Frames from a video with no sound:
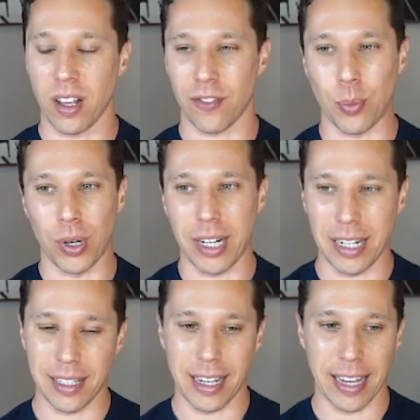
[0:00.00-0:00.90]
so put it
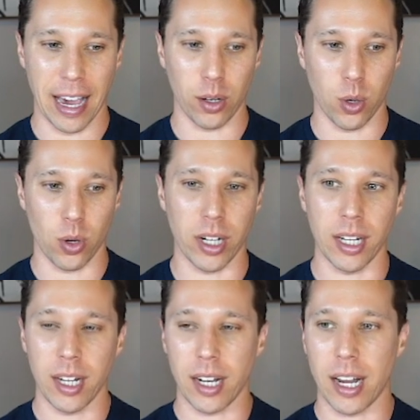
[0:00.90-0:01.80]
into that category
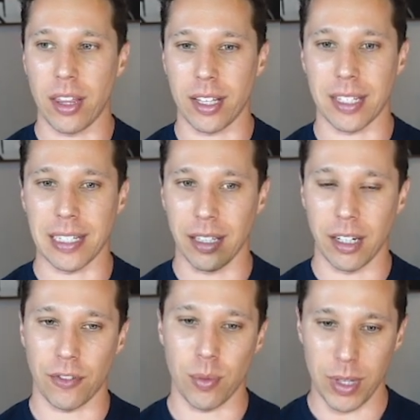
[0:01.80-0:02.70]
and then sell
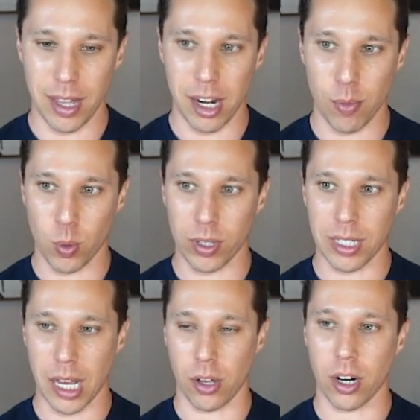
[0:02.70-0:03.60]
enough to be that number one
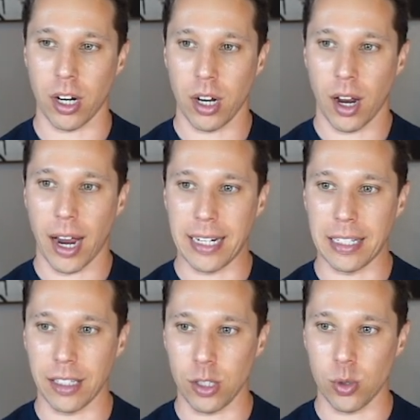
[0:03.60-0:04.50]
seller,
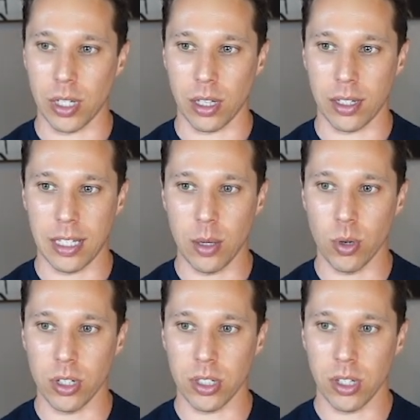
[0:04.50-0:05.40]
ideally using
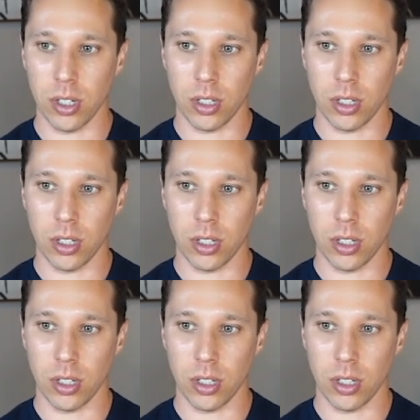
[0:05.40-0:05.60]
keywords.